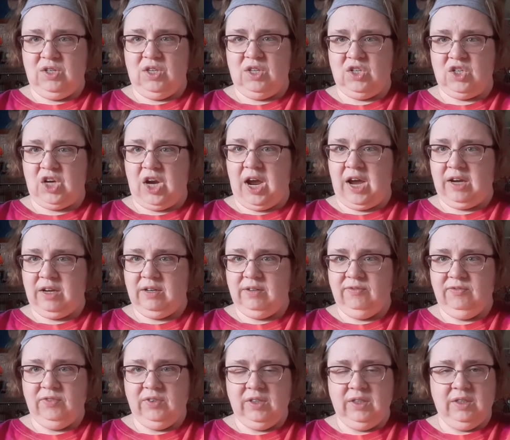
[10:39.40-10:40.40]
jack,
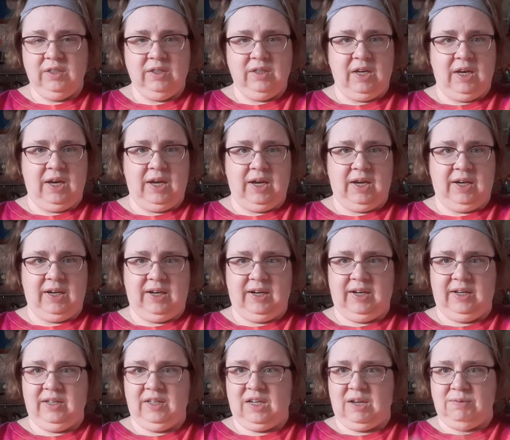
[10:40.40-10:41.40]

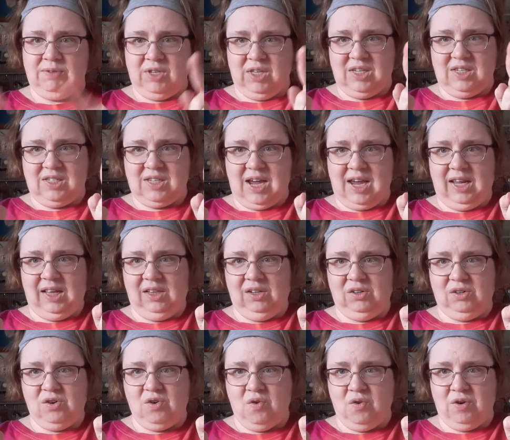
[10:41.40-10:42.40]
and it comes with this tiny little
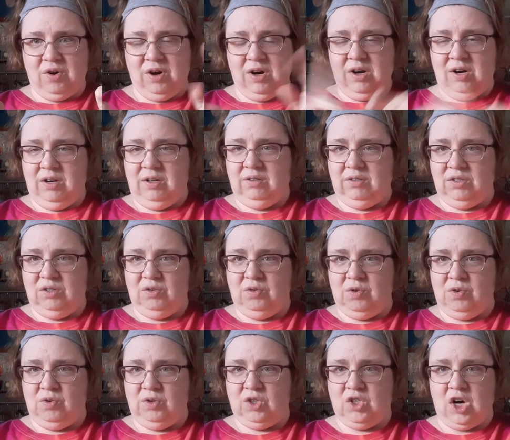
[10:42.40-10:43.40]
cord
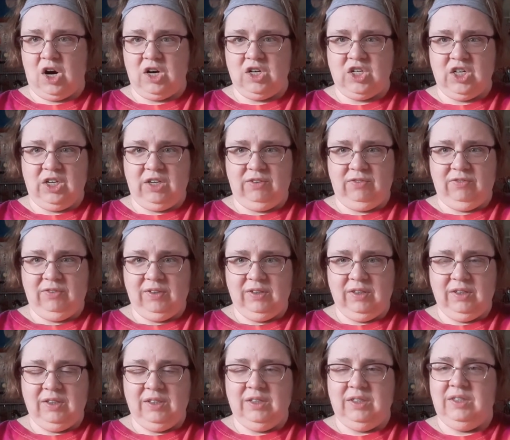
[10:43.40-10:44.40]
to charge it,
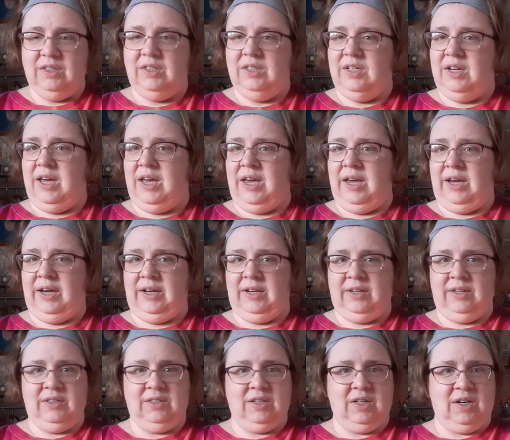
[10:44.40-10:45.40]

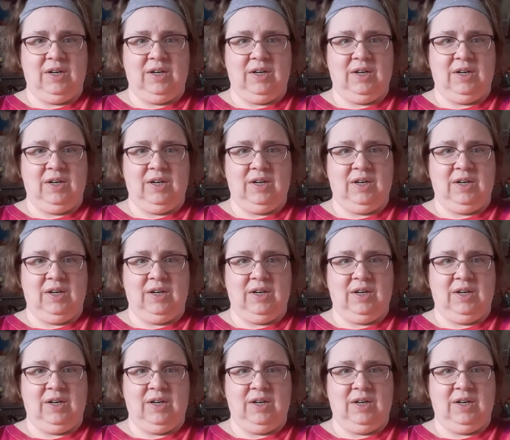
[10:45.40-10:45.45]
and